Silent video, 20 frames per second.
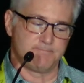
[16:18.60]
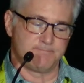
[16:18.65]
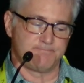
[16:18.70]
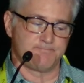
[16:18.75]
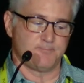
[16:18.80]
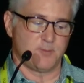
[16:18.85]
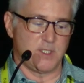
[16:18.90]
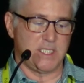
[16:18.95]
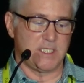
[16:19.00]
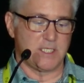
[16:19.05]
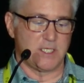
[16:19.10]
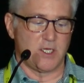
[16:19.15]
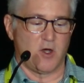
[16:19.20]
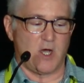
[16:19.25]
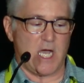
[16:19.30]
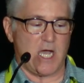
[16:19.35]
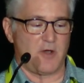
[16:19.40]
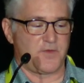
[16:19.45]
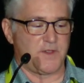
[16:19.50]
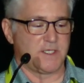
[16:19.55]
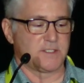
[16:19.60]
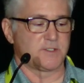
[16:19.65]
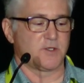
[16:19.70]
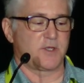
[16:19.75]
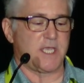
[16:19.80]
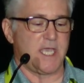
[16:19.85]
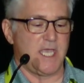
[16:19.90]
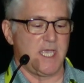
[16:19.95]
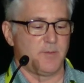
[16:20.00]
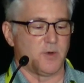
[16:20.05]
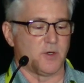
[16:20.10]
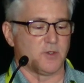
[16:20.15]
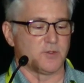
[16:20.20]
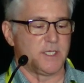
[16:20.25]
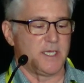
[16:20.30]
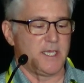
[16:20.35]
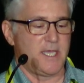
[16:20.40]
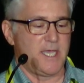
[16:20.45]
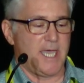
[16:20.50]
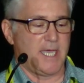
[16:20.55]
we need to know how things are cabled.
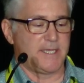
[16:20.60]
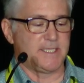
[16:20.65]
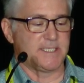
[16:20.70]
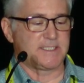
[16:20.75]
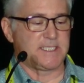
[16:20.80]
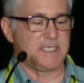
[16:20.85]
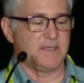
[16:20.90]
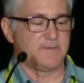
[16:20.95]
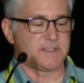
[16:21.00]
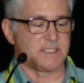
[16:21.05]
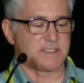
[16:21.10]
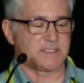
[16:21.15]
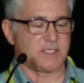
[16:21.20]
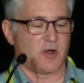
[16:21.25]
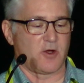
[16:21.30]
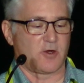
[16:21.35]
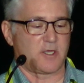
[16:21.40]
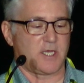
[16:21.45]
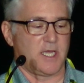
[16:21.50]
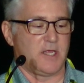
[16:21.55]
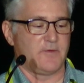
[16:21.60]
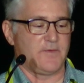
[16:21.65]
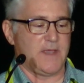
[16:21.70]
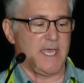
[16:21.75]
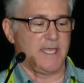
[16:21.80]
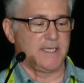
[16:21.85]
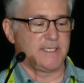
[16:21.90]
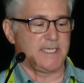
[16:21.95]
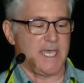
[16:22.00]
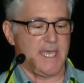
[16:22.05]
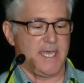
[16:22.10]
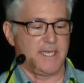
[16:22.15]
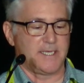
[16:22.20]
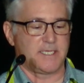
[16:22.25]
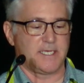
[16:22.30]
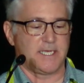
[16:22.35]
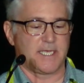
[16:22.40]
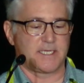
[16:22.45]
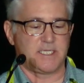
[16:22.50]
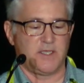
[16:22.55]
And this gives us our kind of end-to-end
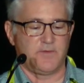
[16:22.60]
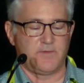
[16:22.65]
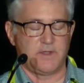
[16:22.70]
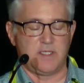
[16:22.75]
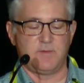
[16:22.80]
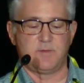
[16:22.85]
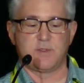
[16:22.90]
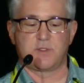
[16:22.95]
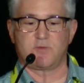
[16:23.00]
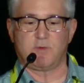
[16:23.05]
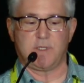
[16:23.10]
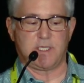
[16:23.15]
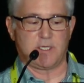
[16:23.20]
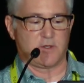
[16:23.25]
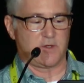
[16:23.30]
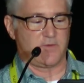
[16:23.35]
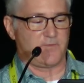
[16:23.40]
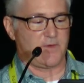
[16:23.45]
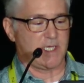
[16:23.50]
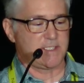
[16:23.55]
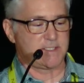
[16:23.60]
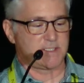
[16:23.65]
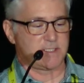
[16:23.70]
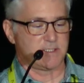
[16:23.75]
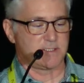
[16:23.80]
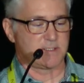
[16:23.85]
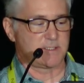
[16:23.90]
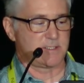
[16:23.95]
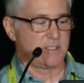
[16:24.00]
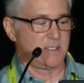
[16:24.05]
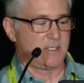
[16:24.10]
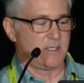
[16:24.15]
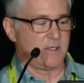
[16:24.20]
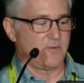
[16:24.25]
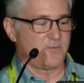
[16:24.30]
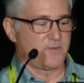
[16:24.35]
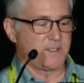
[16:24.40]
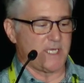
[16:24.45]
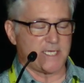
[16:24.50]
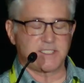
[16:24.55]
connectivity between our devices,
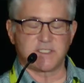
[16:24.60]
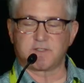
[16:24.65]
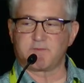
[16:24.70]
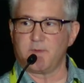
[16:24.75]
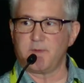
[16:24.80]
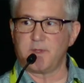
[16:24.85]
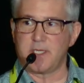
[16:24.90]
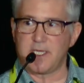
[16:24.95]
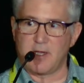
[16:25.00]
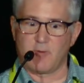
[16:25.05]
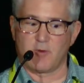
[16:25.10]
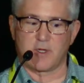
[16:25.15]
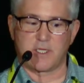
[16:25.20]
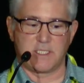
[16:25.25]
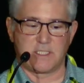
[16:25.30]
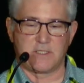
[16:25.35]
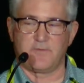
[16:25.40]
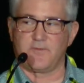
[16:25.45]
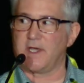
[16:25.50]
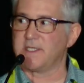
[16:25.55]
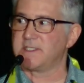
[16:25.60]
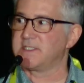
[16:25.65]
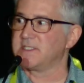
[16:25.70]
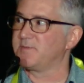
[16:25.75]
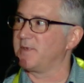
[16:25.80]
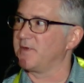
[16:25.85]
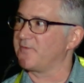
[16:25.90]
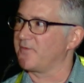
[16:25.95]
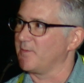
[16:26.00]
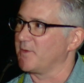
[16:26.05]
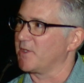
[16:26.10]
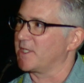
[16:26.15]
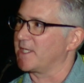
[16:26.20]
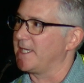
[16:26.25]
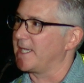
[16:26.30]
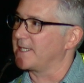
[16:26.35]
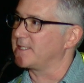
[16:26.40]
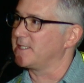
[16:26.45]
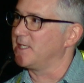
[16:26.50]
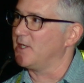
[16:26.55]
not just from the networking devices, but from the
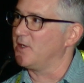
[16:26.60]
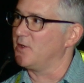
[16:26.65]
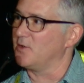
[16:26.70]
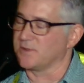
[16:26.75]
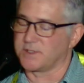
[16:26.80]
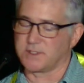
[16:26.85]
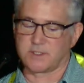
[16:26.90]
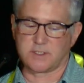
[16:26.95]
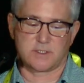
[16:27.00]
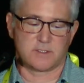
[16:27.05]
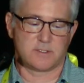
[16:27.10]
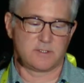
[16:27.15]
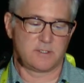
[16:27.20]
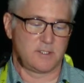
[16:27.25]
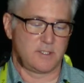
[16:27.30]
connected hosts.